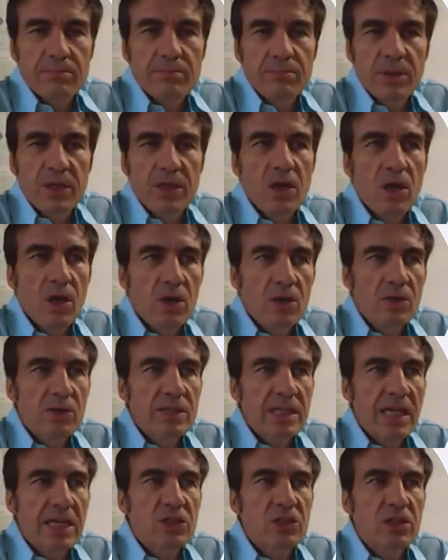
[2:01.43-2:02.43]

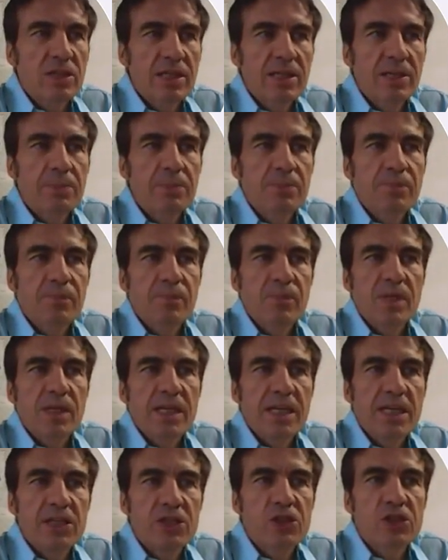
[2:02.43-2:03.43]
because actually
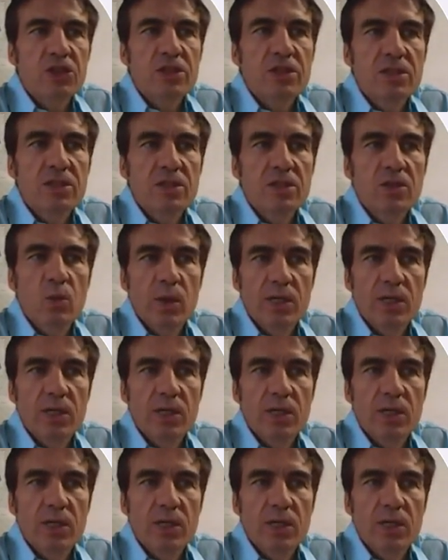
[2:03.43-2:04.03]
each